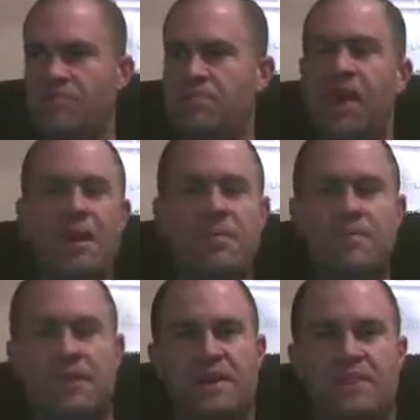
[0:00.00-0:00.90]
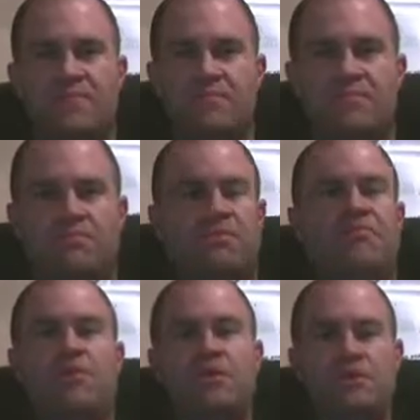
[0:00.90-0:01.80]
Probably
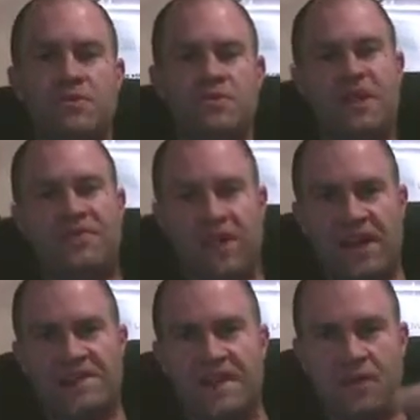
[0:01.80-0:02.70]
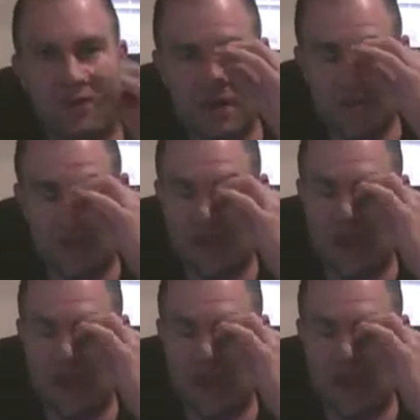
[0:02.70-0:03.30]
before you even have to ask that question.